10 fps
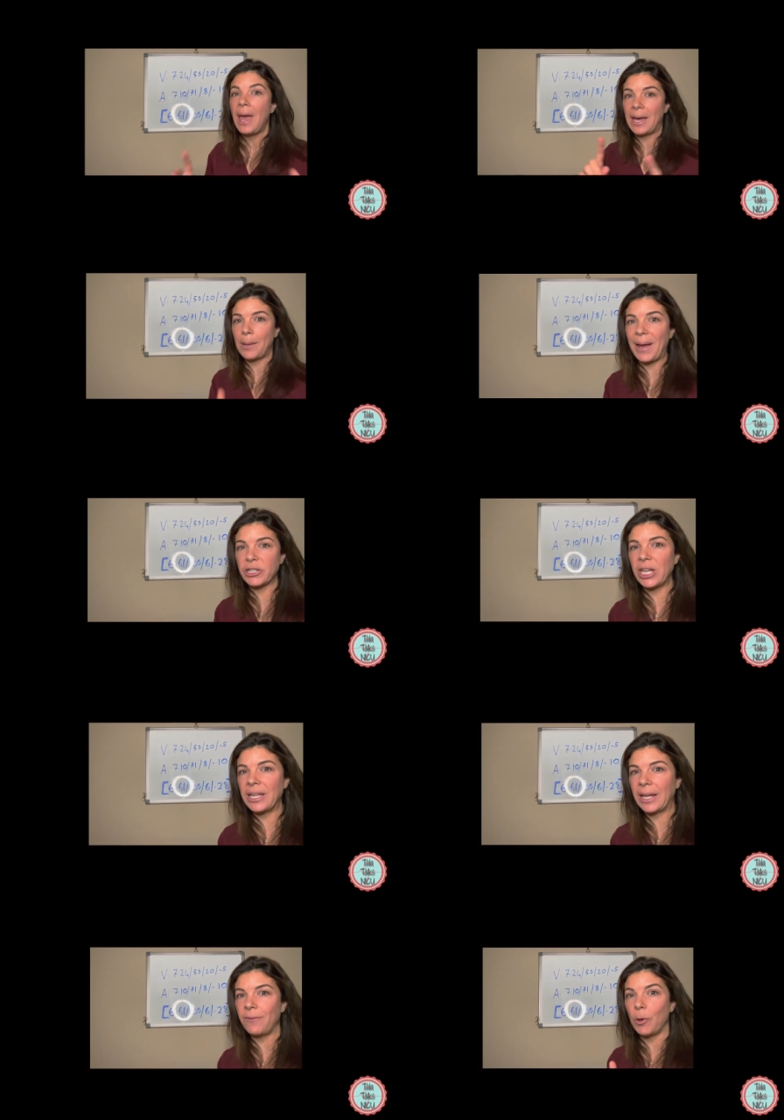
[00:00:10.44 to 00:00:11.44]
and I'm actually
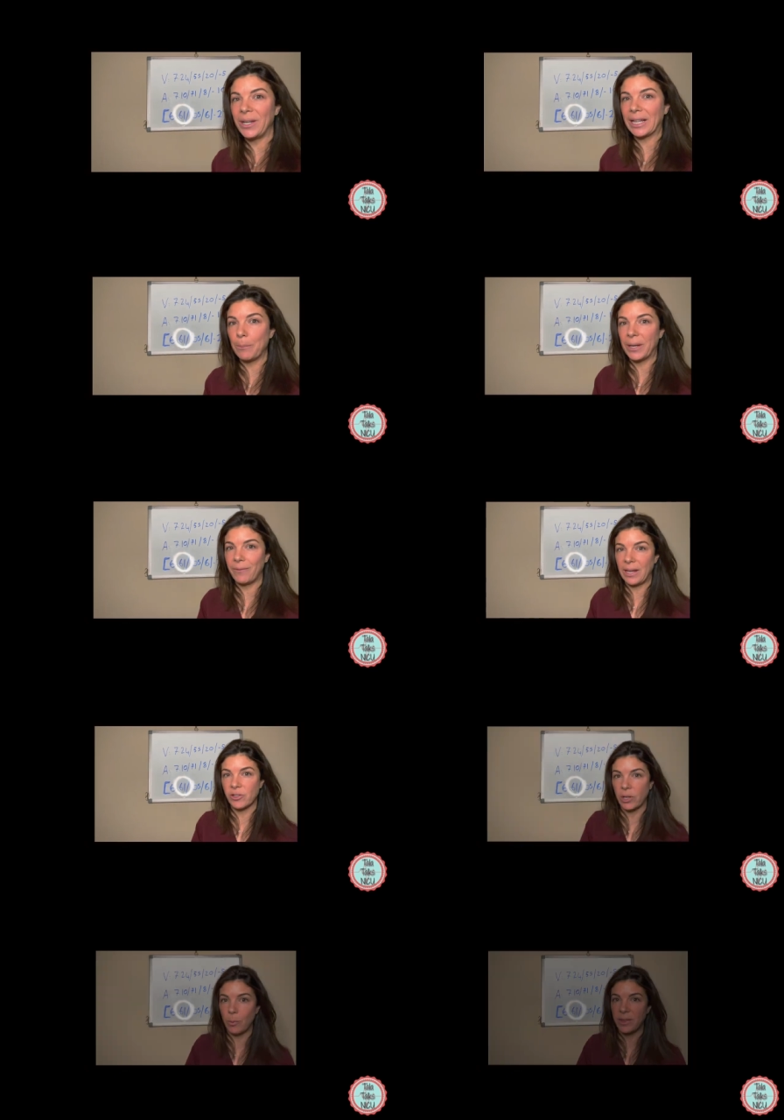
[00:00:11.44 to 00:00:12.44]
going to give you a little bit of history with